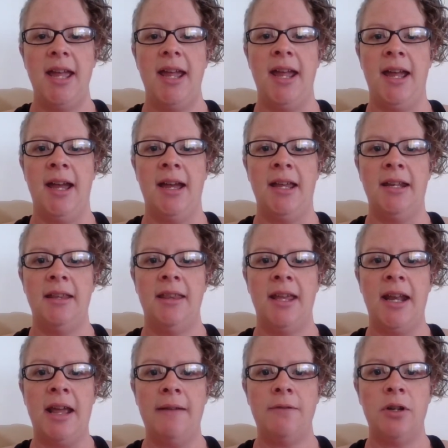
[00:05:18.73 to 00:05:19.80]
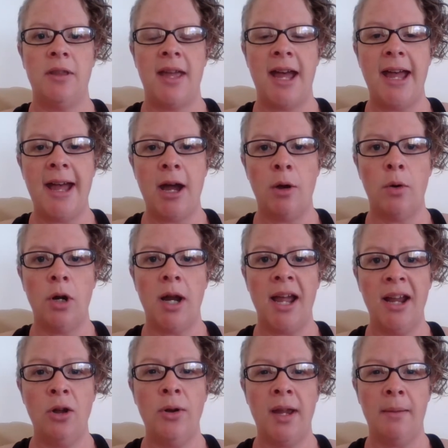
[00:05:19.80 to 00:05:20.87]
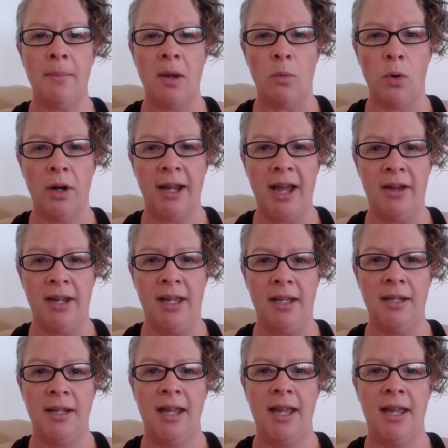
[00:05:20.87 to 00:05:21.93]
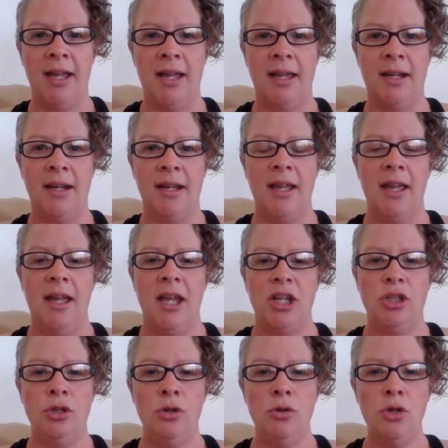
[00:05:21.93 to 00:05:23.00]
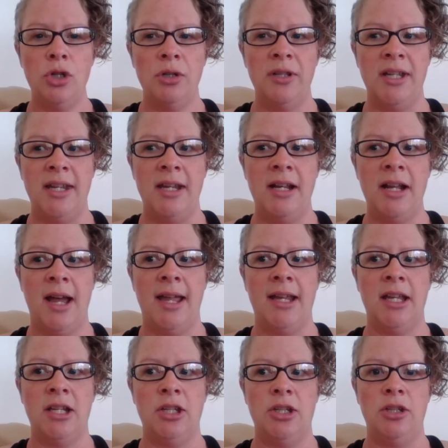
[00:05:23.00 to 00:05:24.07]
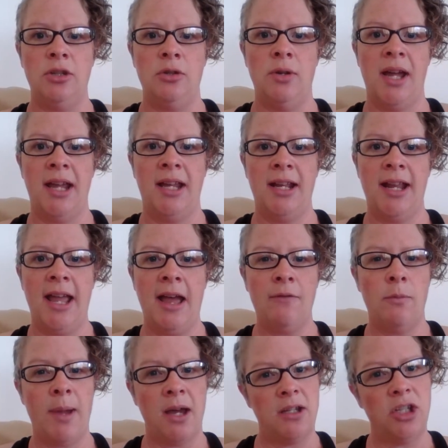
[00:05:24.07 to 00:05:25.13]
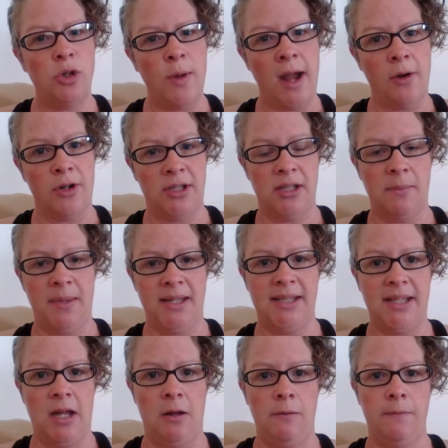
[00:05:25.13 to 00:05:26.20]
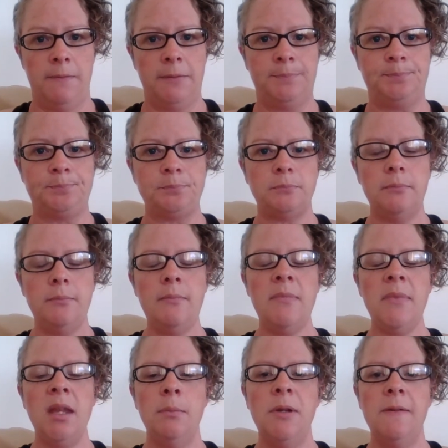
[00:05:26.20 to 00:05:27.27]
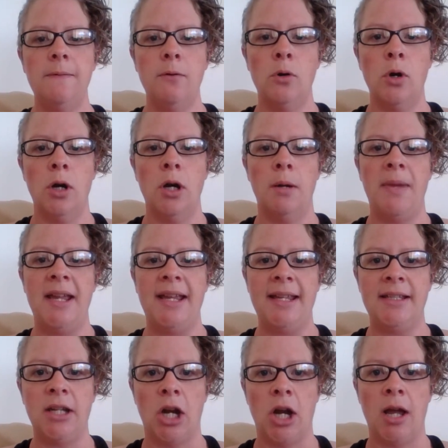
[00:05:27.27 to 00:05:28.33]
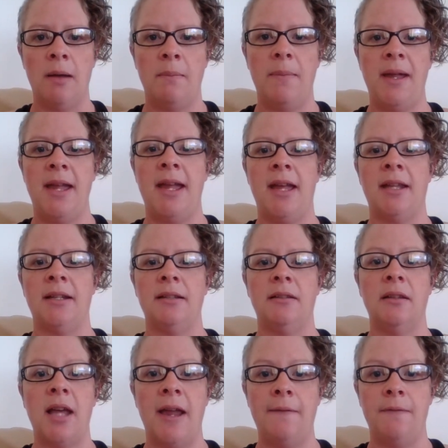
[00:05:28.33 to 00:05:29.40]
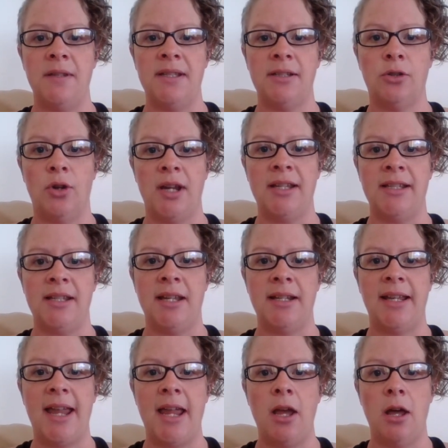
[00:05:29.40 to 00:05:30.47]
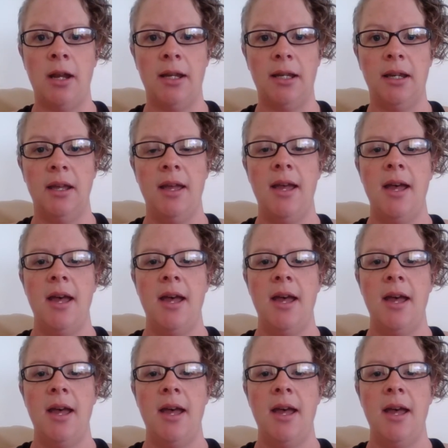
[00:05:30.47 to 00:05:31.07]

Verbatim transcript: And then after that hour, I go get my workout in, and usually I can have about 2 hours to myself before my kids are up and life is crazy and chaotic